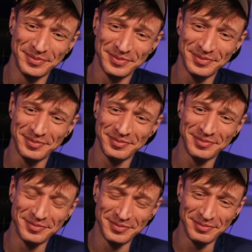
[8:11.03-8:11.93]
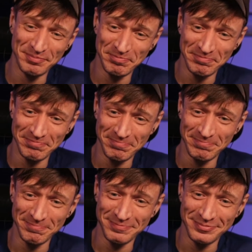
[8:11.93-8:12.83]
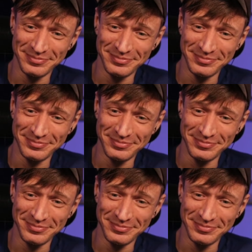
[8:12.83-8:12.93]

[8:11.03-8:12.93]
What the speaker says: Nothing is said.